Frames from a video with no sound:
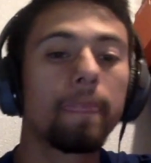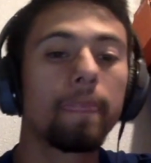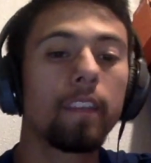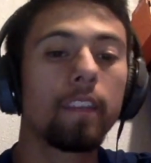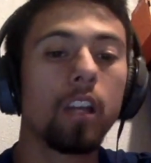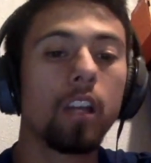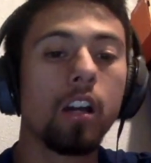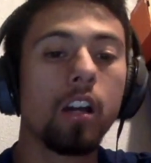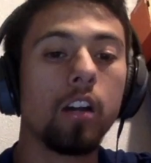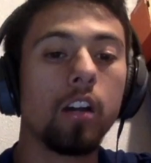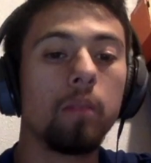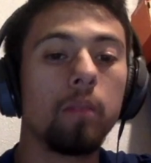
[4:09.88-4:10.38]

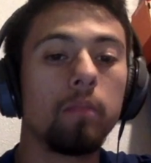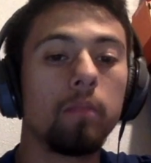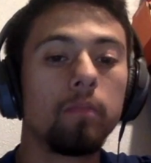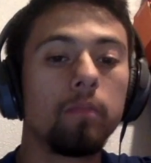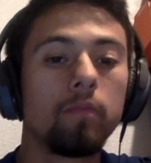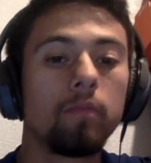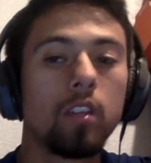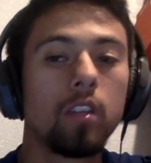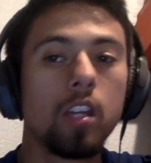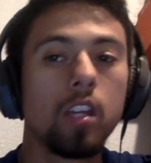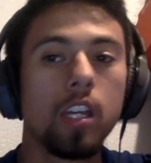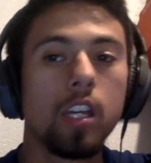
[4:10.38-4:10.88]

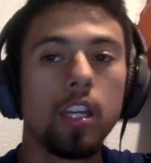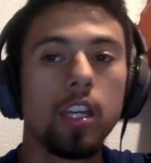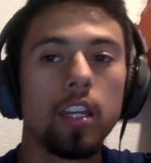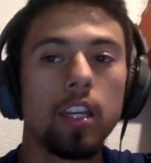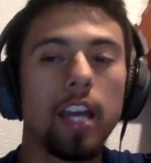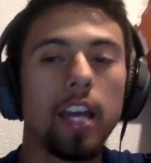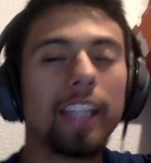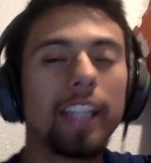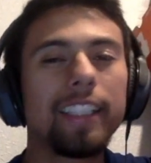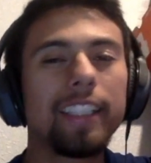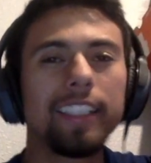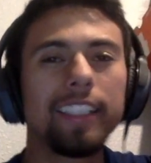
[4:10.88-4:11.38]

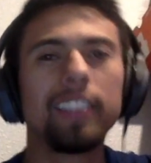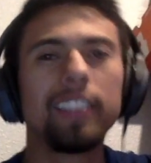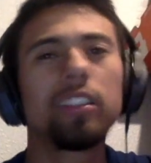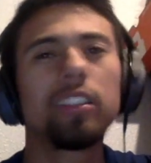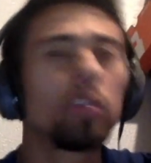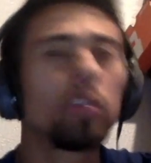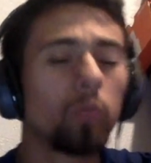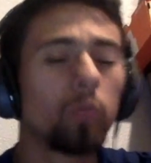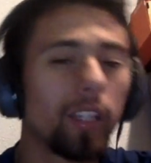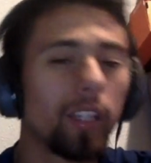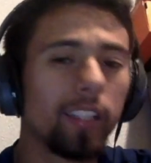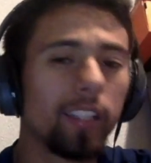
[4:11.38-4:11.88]
I think either
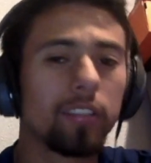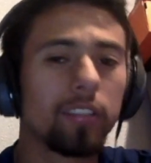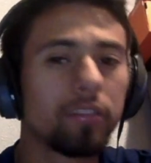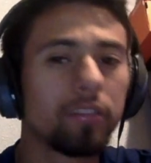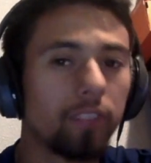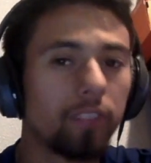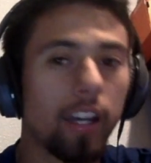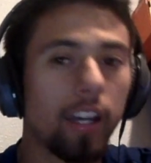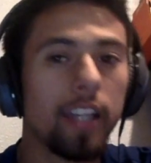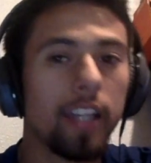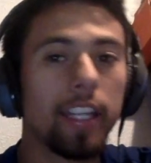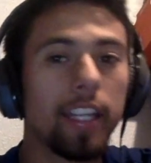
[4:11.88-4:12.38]
way is
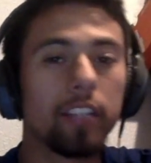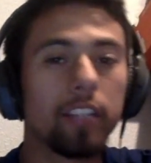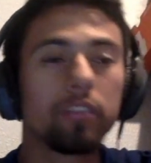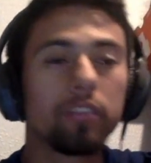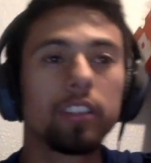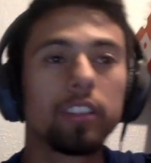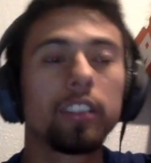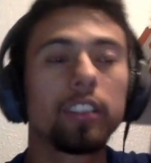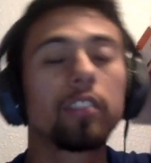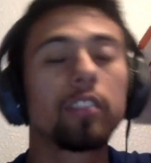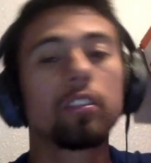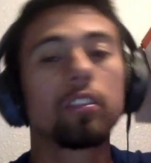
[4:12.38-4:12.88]
fine. I don't
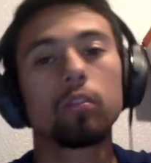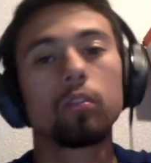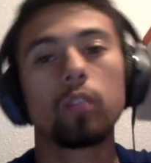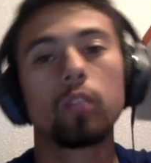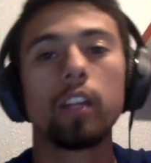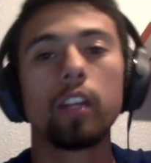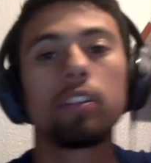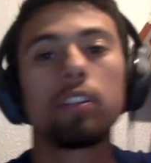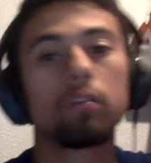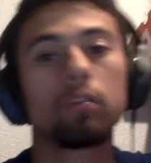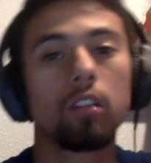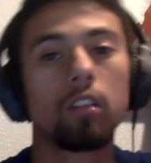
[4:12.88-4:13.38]
think there's a
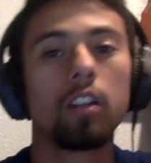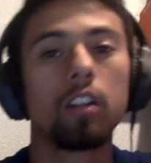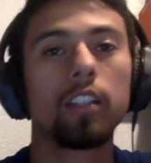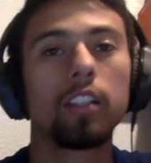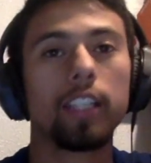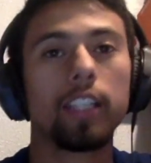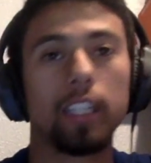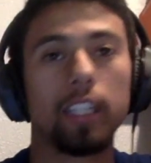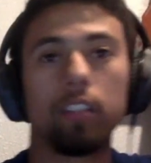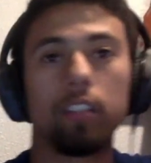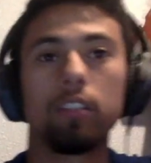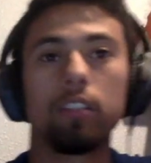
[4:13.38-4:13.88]
right or wrong.
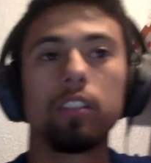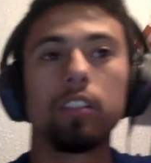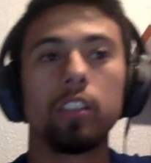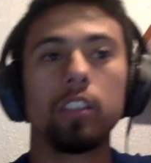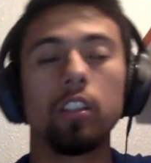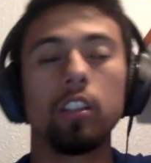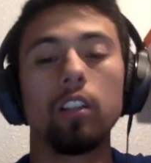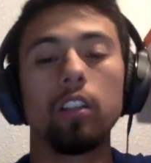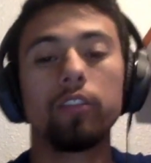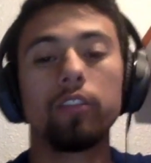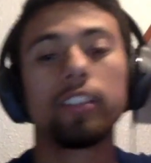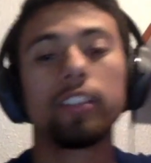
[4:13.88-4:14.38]
Like,
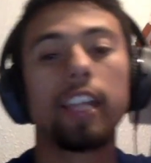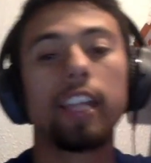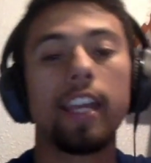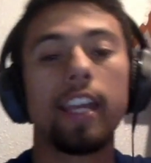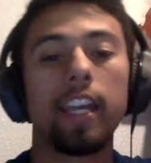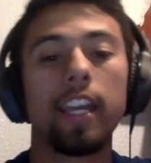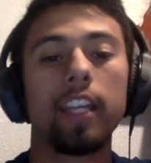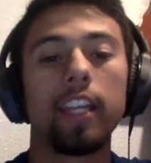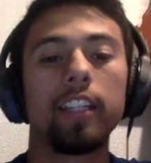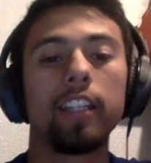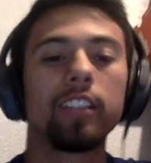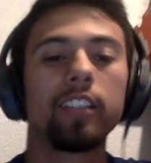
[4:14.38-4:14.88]
if you get
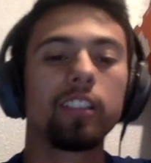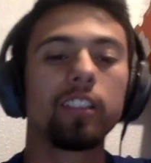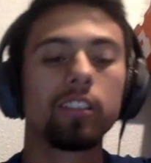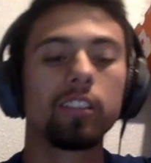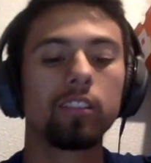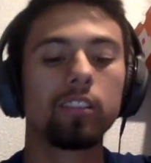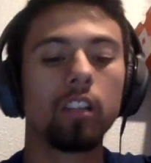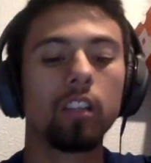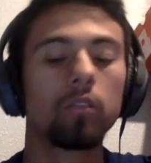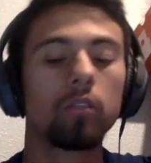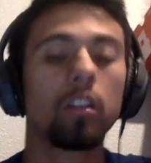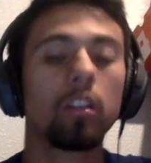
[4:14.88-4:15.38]
hate, it's
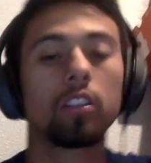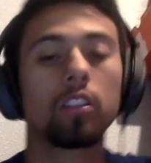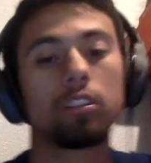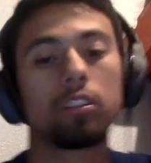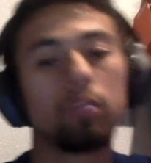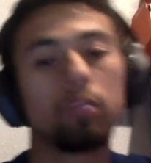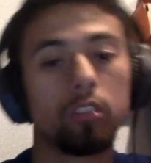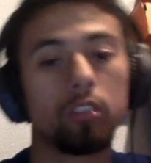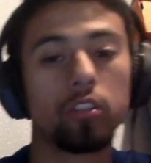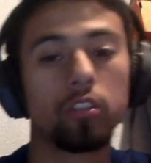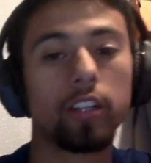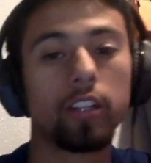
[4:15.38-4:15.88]
not wrong
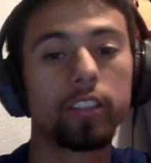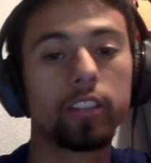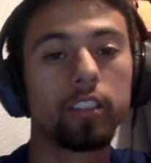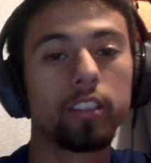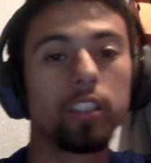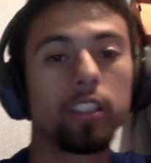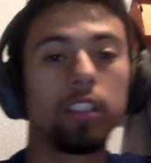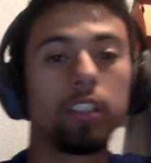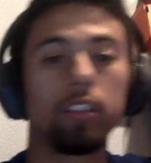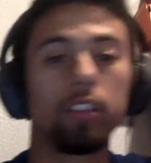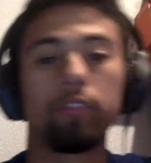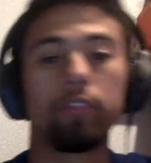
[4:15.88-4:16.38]
to address it,
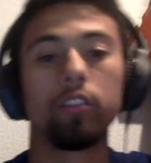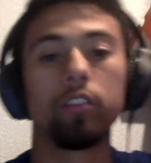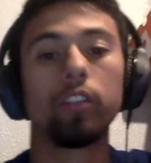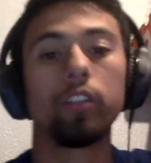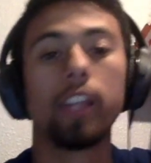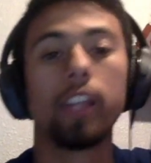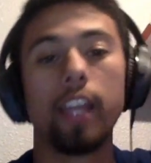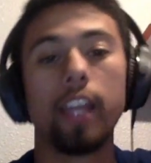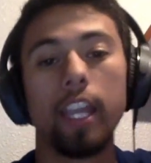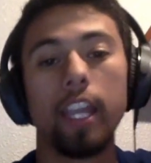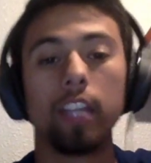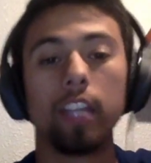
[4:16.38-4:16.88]
and if you
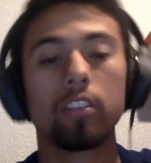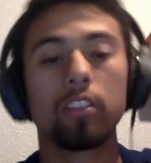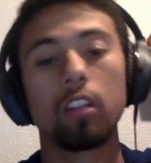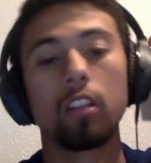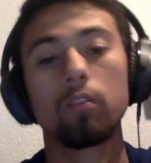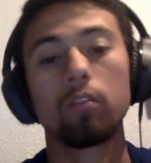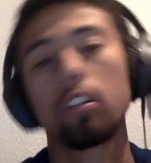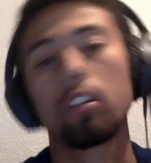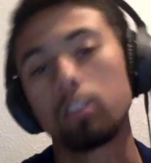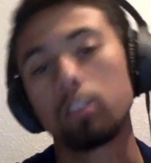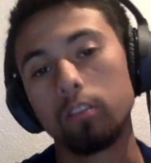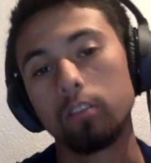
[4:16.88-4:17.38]
get hate, it's not
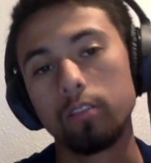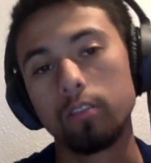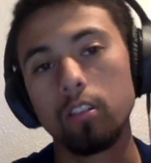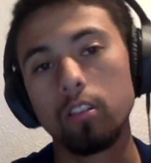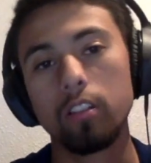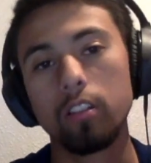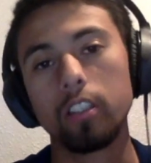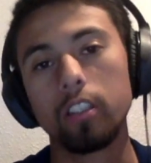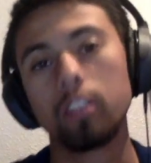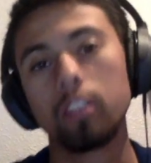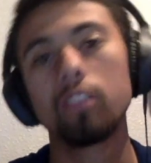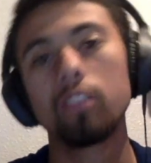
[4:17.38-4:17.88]
wrong to ignore
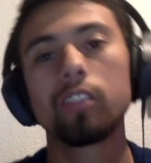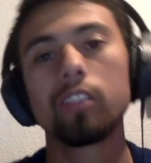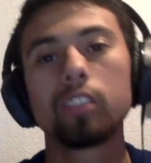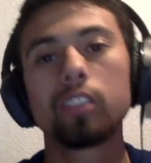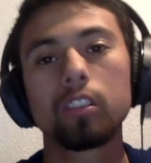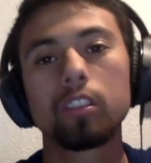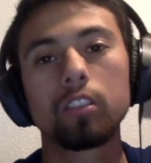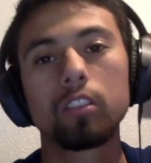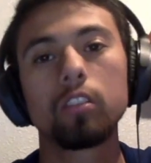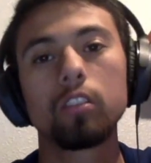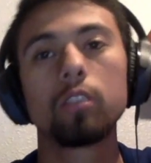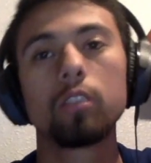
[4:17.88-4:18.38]
it. It's
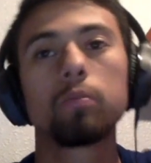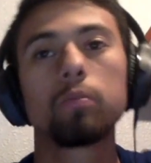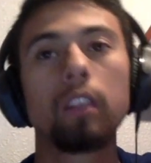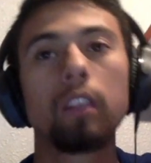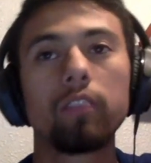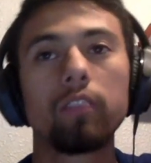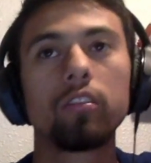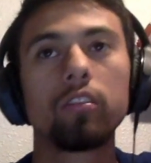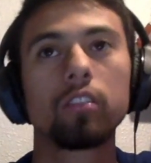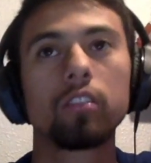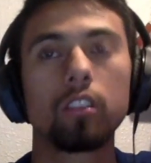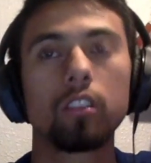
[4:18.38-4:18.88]
just your
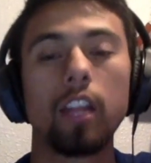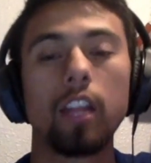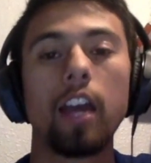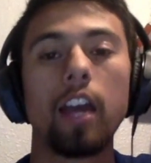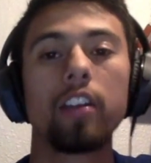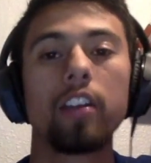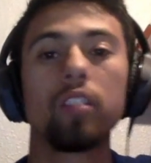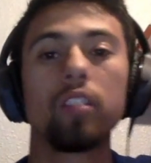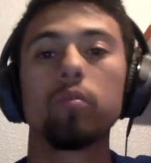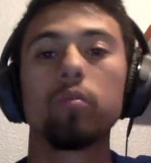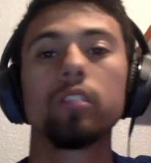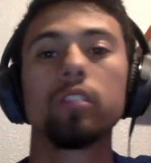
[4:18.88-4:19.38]
preference on how
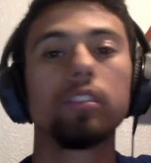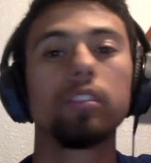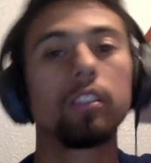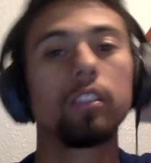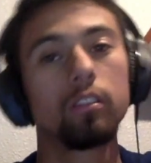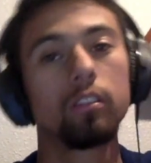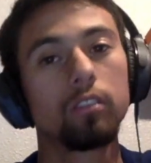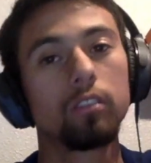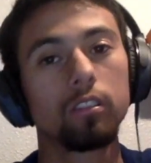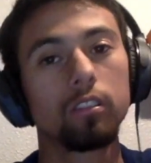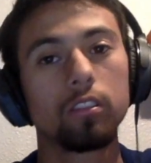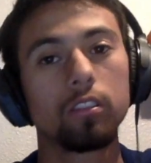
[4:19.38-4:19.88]
you want to deal
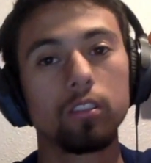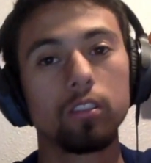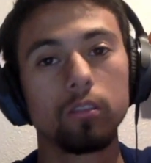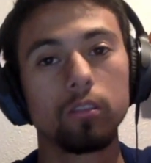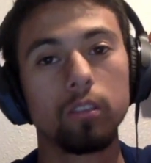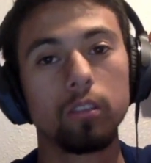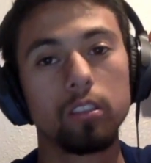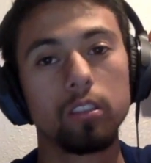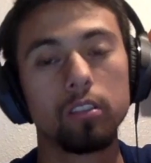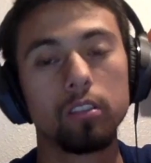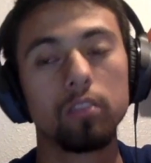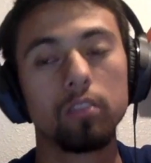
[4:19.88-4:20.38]
with the
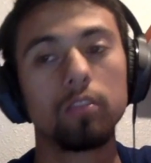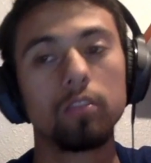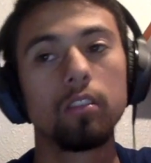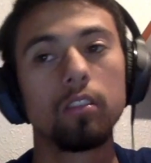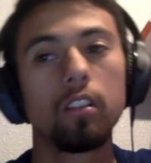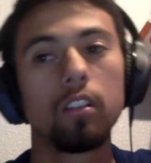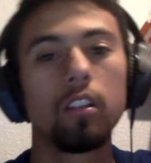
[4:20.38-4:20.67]
situation.